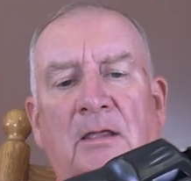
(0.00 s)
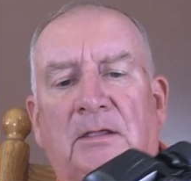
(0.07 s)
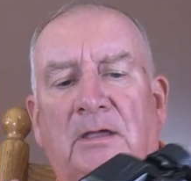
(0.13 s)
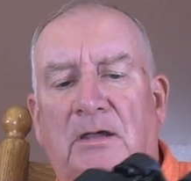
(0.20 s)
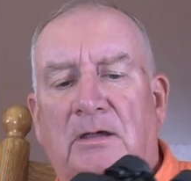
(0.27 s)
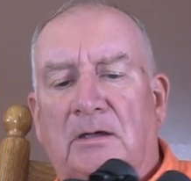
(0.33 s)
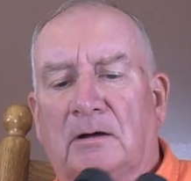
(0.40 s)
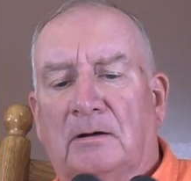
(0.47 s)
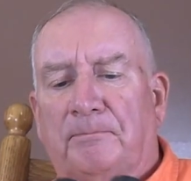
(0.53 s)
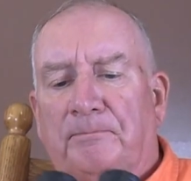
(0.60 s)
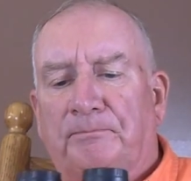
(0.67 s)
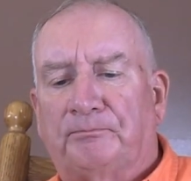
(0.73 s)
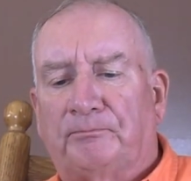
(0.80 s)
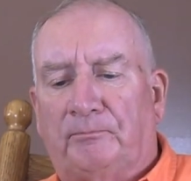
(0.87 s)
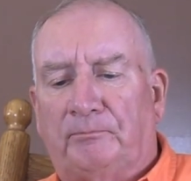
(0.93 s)
The,
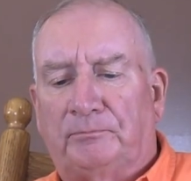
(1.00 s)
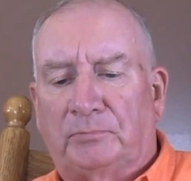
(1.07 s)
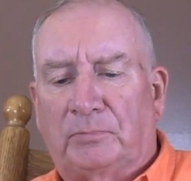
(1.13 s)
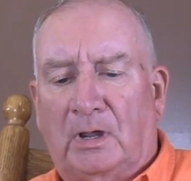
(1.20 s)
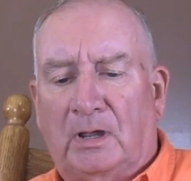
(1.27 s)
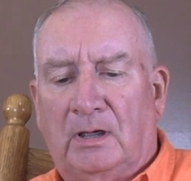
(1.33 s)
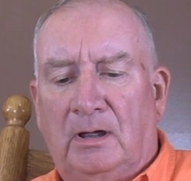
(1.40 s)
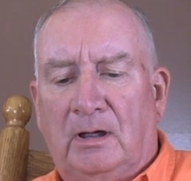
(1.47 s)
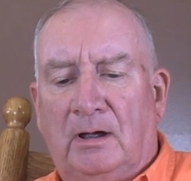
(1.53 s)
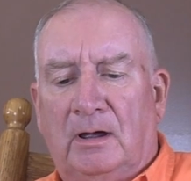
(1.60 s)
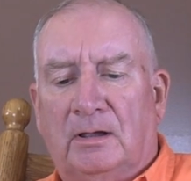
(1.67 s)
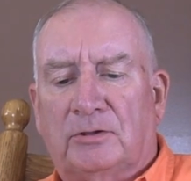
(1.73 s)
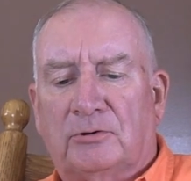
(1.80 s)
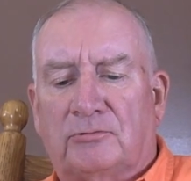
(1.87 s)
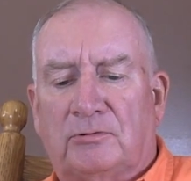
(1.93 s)
um,
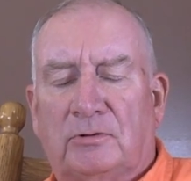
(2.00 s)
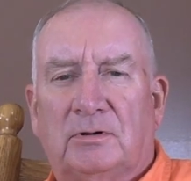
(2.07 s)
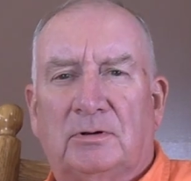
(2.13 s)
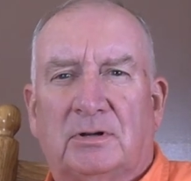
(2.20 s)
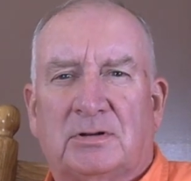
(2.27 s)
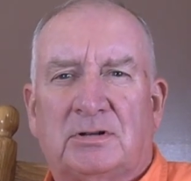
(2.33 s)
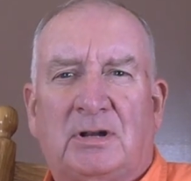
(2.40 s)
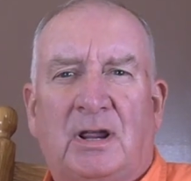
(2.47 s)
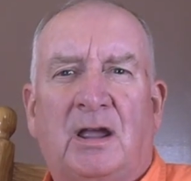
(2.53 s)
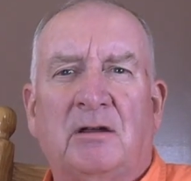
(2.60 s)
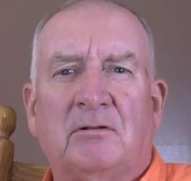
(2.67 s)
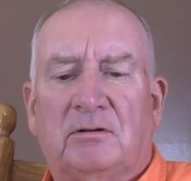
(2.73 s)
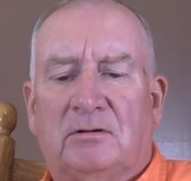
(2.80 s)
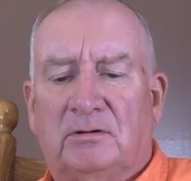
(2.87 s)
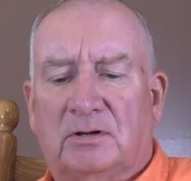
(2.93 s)
the, the,
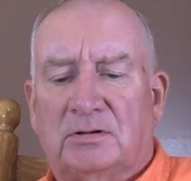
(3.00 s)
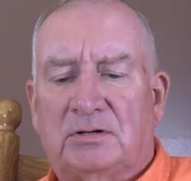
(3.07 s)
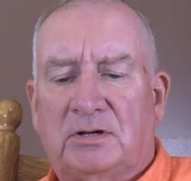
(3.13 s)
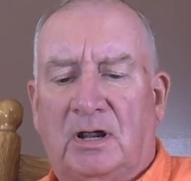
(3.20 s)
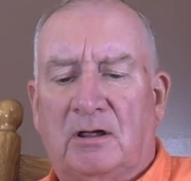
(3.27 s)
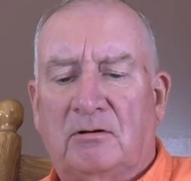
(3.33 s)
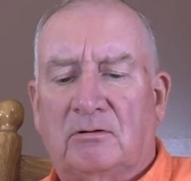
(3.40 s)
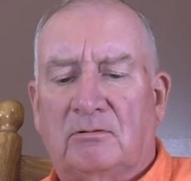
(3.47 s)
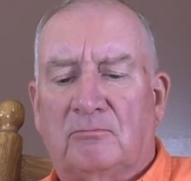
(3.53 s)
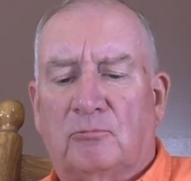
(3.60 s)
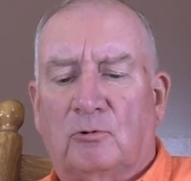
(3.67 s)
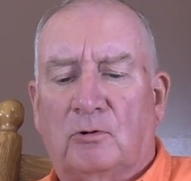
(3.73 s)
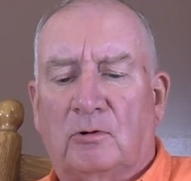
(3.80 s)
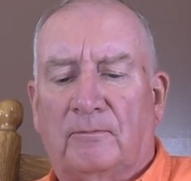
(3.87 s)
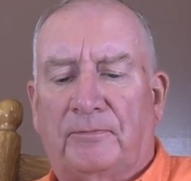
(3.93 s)
standard, the standard
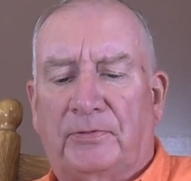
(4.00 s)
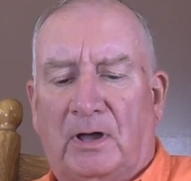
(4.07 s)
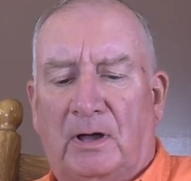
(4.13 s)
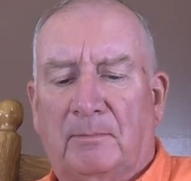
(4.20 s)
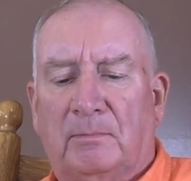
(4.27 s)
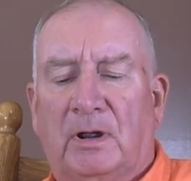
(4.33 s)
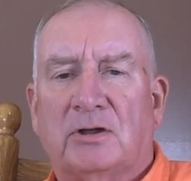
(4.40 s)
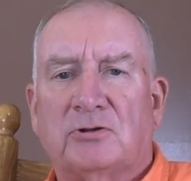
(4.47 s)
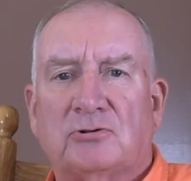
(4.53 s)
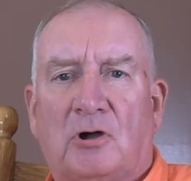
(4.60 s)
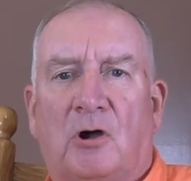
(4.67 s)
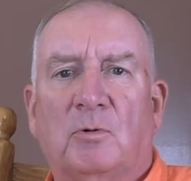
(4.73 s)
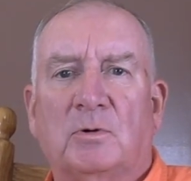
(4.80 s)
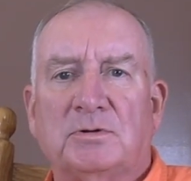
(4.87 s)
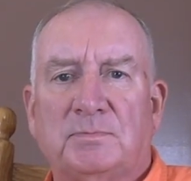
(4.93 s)
rule of thumb has
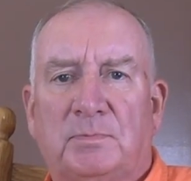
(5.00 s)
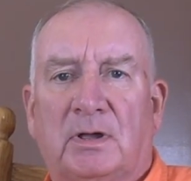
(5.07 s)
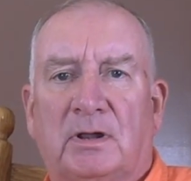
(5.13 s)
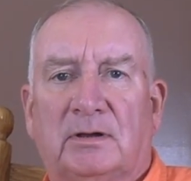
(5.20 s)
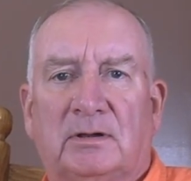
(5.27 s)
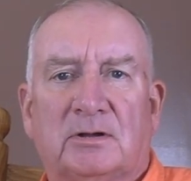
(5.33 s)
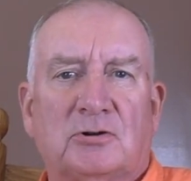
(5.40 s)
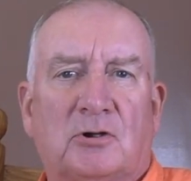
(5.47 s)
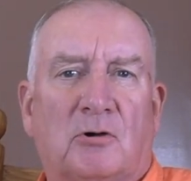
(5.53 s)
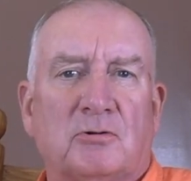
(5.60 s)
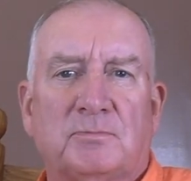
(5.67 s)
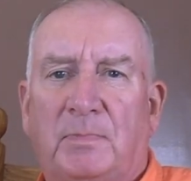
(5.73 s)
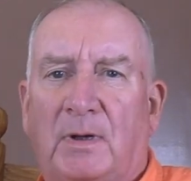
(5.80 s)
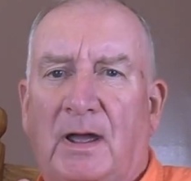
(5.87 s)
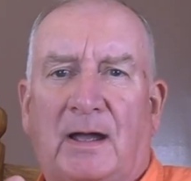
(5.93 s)
always been, this
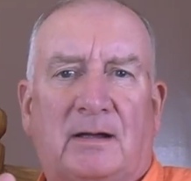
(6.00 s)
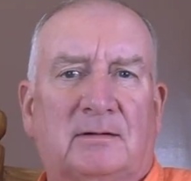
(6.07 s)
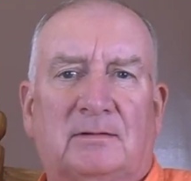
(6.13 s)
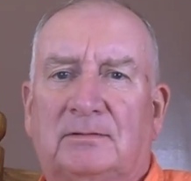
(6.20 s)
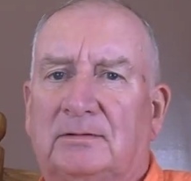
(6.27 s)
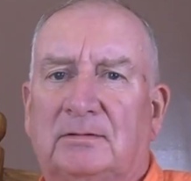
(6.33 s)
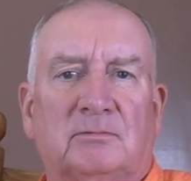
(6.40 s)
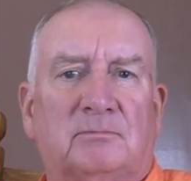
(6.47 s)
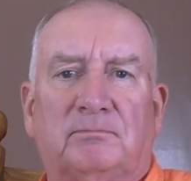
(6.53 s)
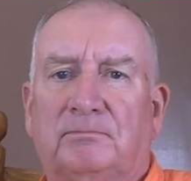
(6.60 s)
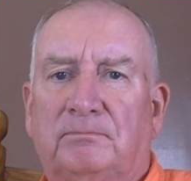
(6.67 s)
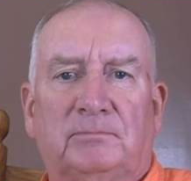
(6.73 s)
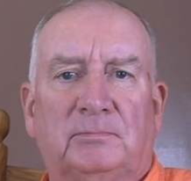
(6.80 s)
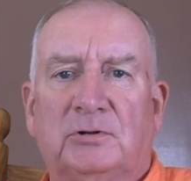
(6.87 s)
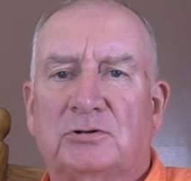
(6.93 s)
goes back to,
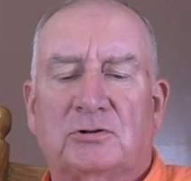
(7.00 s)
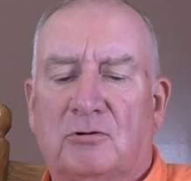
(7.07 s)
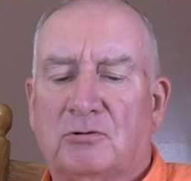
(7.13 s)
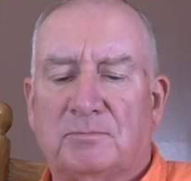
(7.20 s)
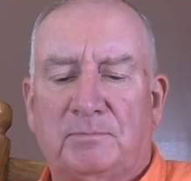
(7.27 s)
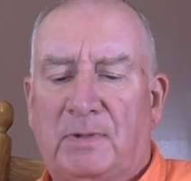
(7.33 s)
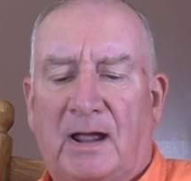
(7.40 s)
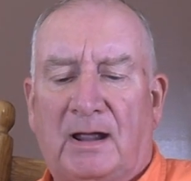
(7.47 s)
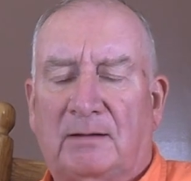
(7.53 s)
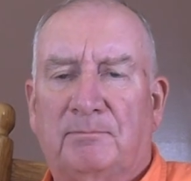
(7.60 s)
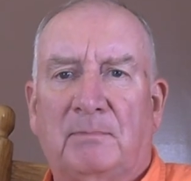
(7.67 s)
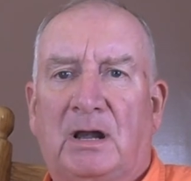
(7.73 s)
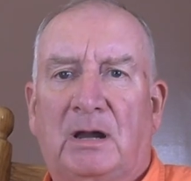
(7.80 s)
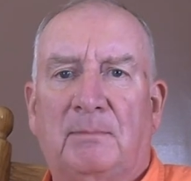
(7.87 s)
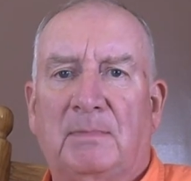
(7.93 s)
this goes back
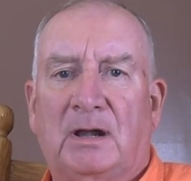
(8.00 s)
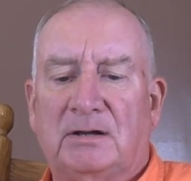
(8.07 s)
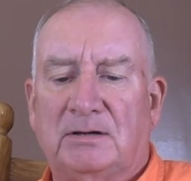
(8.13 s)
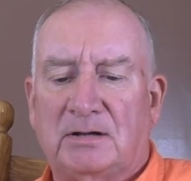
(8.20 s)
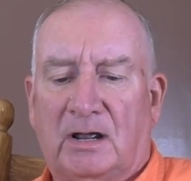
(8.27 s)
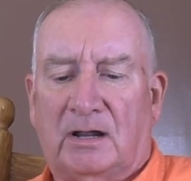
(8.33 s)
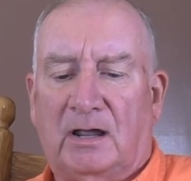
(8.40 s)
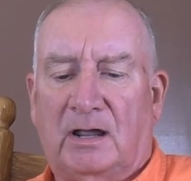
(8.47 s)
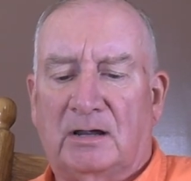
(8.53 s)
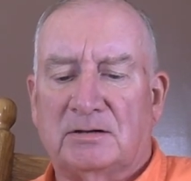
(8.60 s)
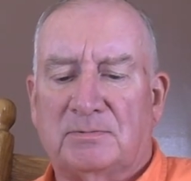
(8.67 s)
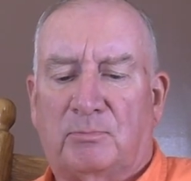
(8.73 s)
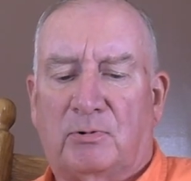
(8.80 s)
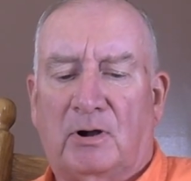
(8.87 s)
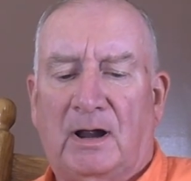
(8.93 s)
many, many
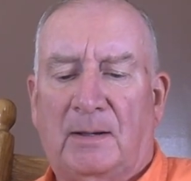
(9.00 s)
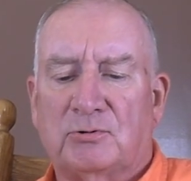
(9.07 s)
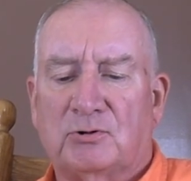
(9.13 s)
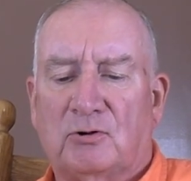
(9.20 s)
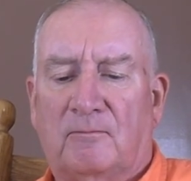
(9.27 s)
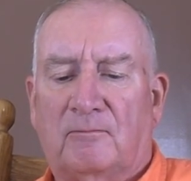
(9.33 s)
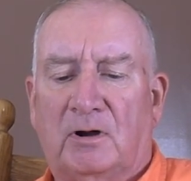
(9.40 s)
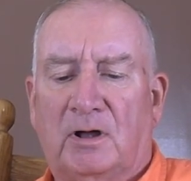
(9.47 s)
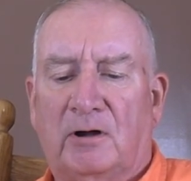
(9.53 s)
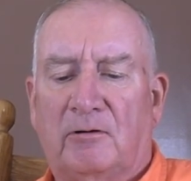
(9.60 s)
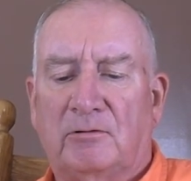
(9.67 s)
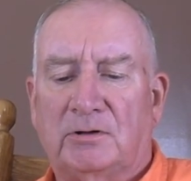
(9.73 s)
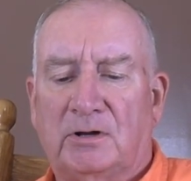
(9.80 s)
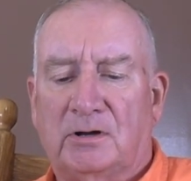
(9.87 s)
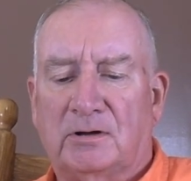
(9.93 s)
decades, perhaps over
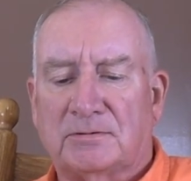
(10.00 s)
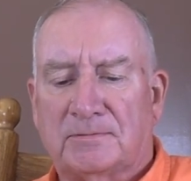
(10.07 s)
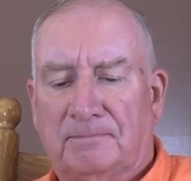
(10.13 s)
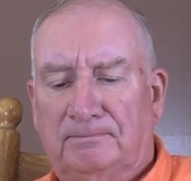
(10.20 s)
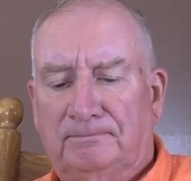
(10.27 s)
100 years.